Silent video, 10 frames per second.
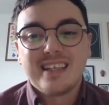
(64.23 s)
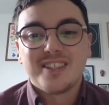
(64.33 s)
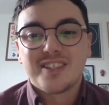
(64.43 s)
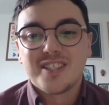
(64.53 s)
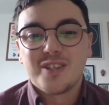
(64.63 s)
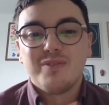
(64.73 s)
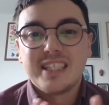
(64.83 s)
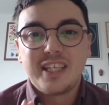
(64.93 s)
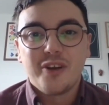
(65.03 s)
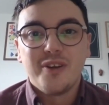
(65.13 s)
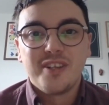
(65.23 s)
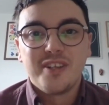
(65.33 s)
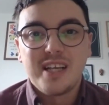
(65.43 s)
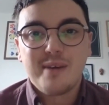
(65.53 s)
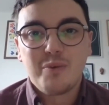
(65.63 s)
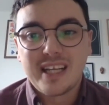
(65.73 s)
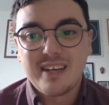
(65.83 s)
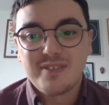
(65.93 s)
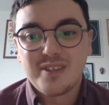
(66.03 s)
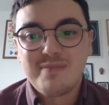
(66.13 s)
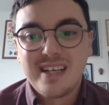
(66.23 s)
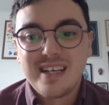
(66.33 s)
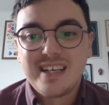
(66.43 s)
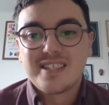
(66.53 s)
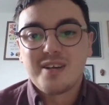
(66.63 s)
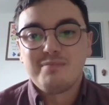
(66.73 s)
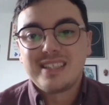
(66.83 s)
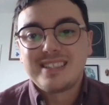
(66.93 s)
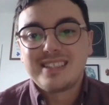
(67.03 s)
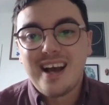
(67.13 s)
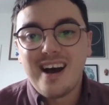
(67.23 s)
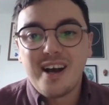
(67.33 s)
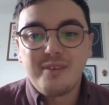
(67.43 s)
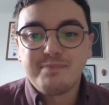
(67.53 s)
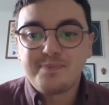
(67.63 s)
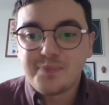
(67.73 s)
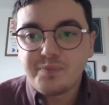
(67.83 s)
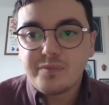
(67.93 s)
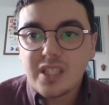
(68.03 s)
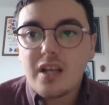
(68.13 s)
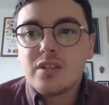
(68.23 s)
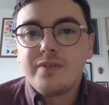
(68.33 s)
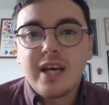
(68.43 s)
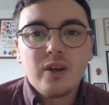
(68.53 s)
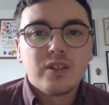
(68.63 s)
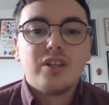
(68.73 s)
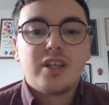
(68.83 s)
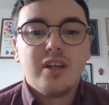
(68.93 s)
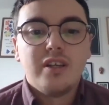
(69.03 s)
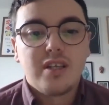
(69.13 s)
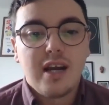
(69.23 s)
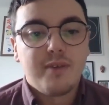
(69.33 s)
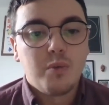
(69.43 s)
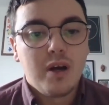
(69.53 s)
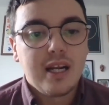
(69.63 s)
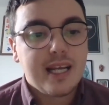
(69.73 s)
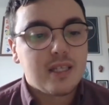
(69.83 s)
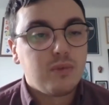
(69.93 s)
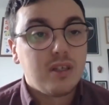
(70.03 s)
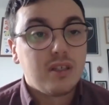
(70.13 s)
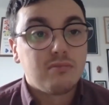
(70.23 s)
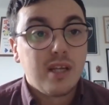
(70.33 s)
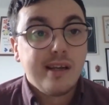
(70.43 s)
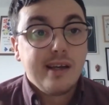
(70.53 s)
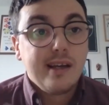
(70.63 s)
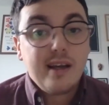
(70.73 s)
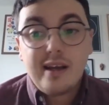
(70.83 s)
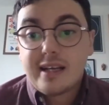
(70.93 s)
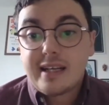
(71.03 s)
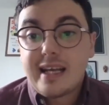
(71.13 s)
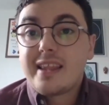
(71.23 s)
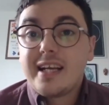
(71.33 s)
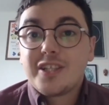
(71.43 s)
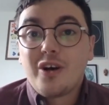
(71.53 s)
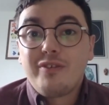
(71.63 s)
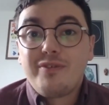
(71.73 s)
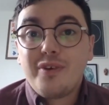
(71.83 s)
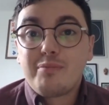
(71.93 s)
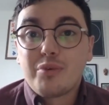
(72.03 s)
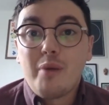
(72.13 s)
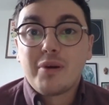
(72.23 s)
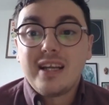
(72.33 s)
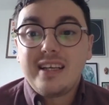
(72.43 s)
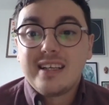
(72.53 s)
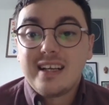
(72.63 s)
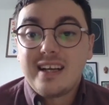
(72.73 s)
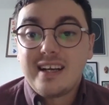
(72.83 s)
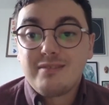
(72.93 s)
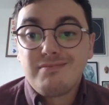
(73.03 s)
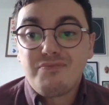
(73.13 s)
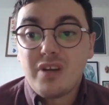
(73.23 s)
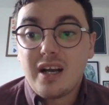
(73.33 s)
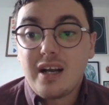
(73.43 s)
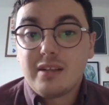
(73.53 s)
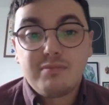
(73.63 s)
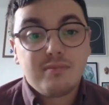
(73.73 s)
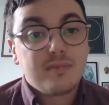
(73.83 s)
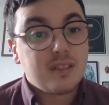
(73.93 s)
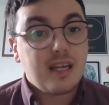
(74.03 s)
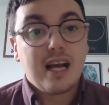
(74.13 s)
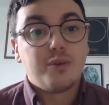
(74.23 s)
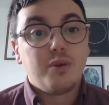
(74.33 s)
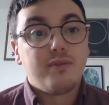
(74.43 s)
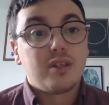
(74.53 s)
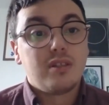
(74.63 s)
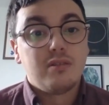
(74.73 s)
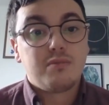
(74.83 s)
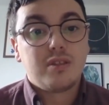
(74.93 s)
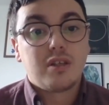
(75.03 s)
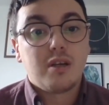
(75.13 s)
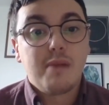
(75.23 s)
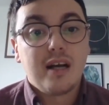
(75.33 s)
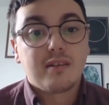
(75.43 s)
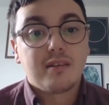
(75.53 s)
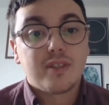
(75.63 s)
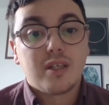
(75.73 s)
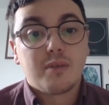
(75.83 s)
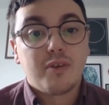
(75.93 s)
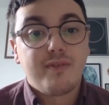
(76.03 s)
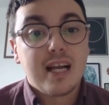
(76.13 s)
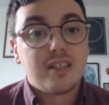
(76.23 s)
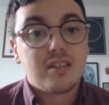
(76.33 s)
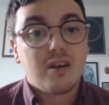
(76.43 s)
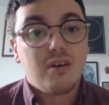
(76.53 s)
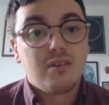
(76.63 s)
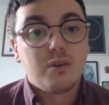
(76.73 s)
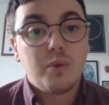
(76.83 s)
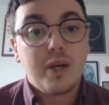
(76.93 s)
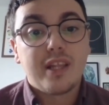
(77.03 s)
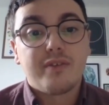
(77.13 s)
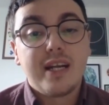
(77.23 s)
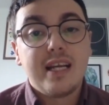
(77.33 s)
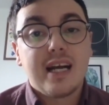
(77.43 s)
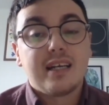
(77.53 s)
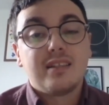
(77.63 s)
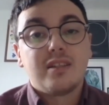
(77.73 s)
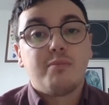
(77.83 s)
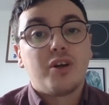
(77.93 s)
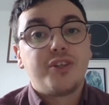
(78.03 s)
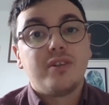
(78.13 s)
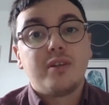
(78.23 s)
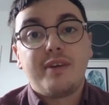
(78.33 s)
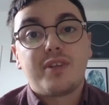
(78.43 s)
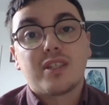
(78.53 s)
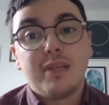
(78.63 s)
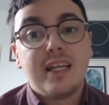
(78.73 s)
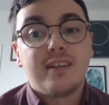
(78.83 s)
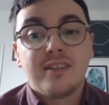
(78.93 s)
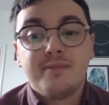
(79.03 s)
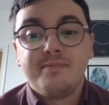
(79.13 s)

It's just because they're really good and we want to give them some time. So if that all sounds good to everyone, I guess we'll kick things off properly. I'll hand you over to Kamal for some reflections on week 3 and the module that we've just completed.